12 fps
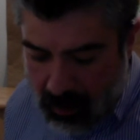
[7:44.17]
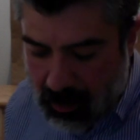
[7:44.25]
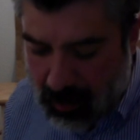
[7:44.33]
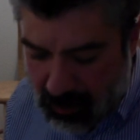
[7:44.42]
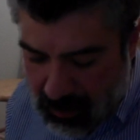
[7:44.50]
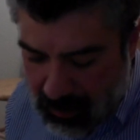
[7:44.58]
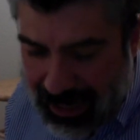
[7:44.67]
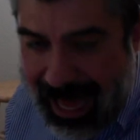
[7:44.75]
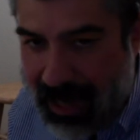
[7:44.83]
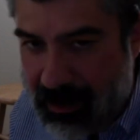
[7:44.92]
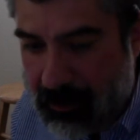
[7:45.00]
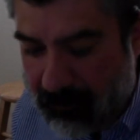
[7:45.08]
Nothing
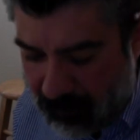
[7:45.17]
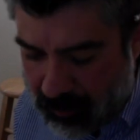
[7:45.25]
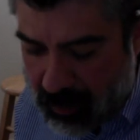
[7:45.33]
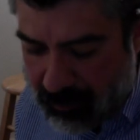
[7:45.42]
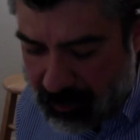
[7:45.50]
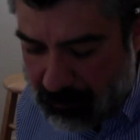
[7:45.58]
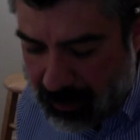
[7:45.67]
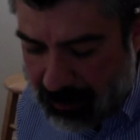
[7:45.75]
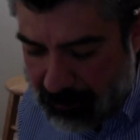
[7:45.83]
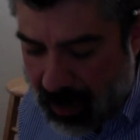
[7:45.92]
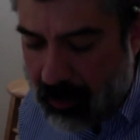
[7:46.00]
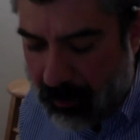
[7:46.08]
Latin for nothing by
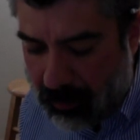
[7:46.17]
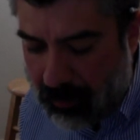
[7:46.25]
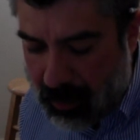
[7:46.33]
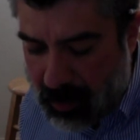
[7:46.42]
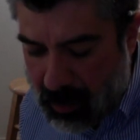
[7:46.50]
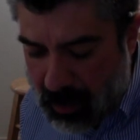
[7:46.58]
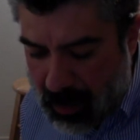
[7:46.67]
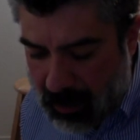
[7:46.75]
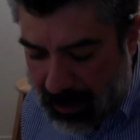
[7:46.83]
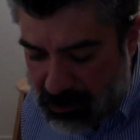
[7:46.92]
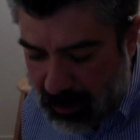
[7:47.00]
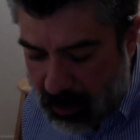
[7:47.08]
mouth.
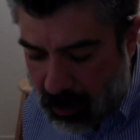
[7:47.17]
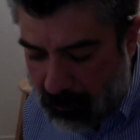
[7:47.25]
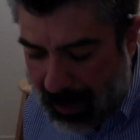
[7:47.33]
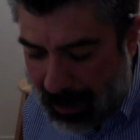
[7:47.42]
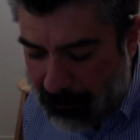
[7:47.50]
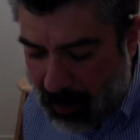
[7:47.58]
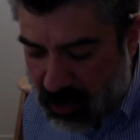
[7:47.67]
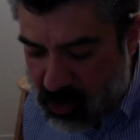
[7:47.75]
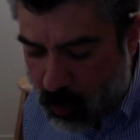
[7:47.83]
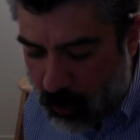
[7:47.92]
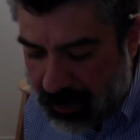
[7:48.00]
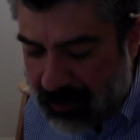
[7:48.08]
That's why, look, black box
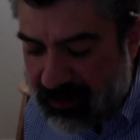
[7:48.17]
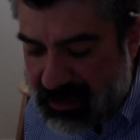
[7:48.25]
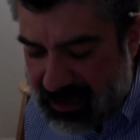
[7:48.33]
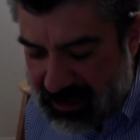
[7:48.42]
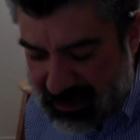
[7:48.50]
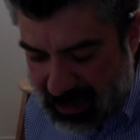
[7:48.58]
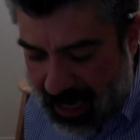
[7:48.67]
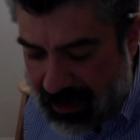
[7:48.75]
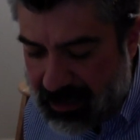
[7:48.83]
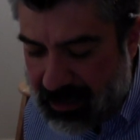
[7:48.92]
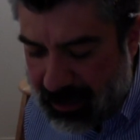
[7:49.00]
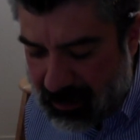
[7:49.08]
warning, viscous
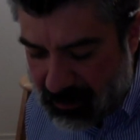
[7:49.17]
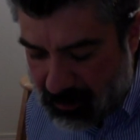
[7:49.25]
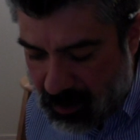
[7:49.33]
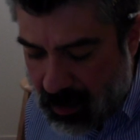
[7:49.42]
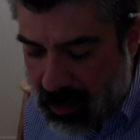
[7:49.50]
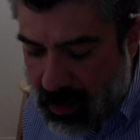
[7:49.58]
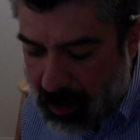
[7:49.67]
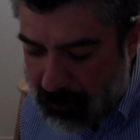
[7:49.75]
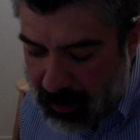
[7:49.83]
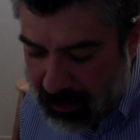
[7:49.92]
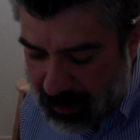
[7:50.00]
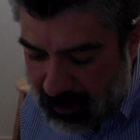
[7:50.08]
lidocaine
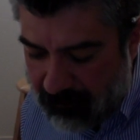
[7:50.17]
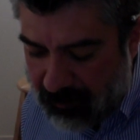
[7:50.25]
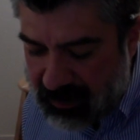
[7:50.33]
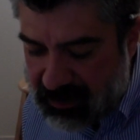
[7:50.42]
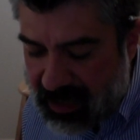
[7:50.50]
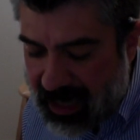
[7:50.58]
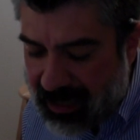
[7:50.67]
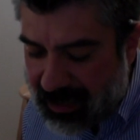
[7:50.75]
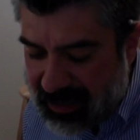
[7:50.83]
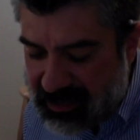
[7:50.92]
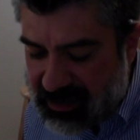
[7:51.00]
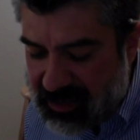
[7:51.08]
among infants
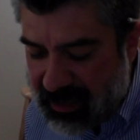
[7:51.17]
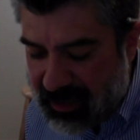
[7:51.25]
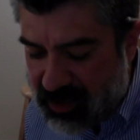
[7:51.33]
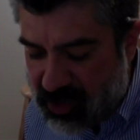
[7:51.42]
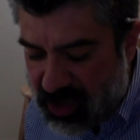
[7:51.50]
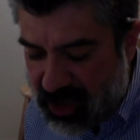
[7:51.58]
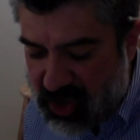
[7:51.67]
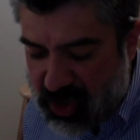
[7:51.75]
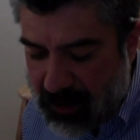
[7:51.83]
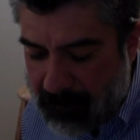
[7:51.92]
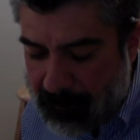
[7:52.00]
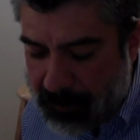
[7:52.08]
leads to
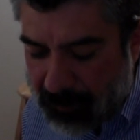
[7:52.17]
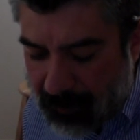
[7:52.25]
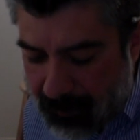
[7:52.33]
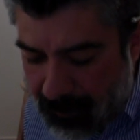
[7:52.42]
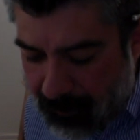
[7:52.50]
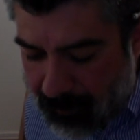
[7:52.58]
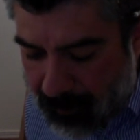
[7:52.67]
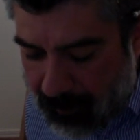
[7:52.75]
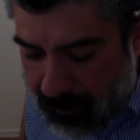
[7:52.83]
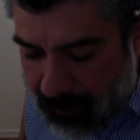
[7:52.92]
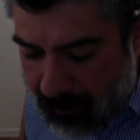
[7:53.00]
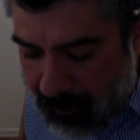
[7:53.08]
ingestion.
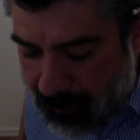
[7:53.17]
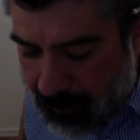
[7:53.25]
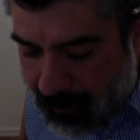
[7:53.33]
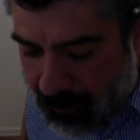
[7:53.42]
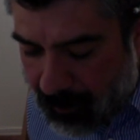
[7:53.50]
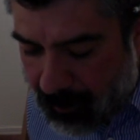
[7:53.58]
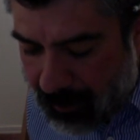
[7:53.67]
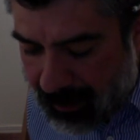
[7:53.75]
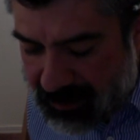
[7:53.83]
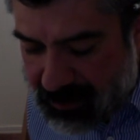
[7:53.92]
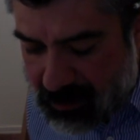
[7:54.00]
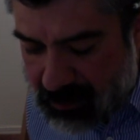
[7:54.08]
Uh,
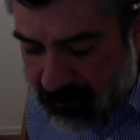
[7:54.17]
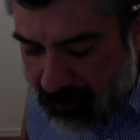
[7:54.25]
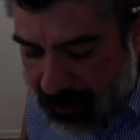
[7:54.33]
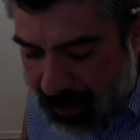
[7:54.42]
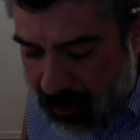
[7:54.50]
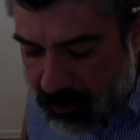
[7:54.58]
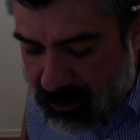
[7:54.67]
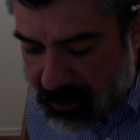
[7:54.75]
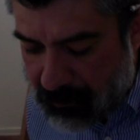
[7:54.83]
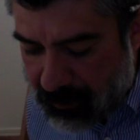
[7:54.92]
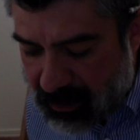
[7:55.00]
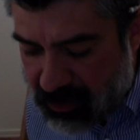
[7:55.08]
excessive amounts,
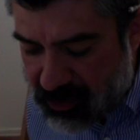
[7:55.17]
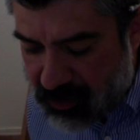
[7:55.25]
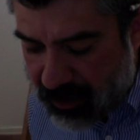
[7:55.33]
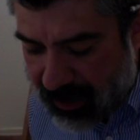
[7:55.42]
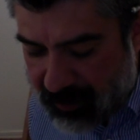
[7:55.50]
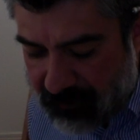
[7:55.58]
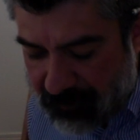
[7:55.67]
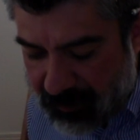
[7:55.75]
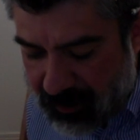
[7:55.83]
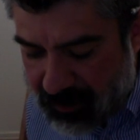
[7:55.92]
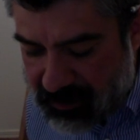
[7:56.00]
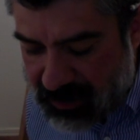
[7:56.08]
administered
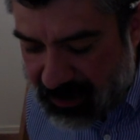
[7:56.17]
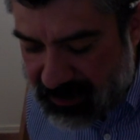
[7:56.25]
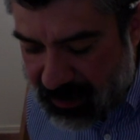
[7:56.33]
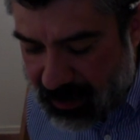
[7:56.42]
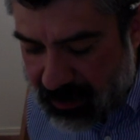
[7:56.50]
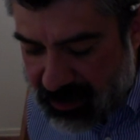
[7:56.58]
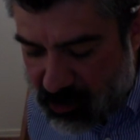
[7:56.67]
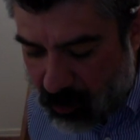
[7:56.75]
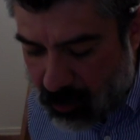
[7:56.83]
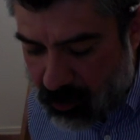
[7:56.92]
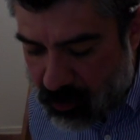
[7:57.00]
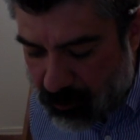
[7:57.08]
infants, accidentally
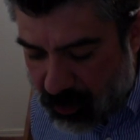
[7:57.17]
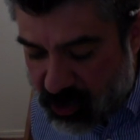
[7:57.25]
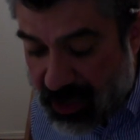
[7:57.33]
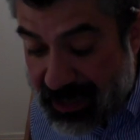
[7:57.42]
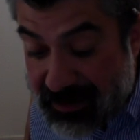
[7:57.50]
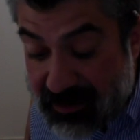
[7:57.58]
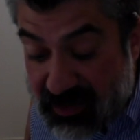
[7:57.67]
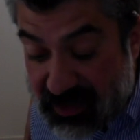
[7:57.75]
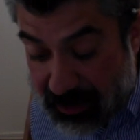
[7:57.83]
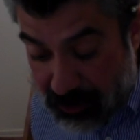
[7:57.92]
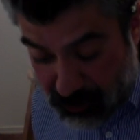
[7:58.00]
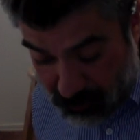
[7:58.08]
swallowed too much,
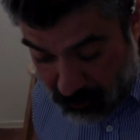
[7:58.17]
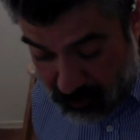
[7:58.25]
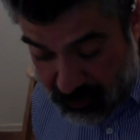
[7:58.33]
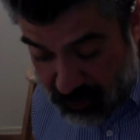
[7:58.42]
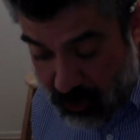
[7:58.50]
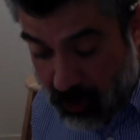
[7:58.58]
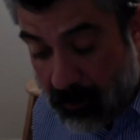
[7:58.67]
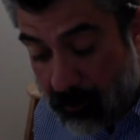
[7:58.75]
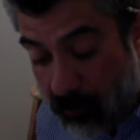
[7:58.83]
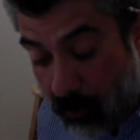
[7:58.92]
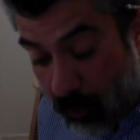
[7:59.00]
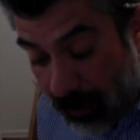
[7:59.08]
seizures,
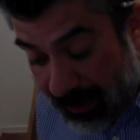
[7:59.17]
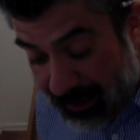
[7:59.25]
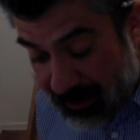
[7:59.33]
brain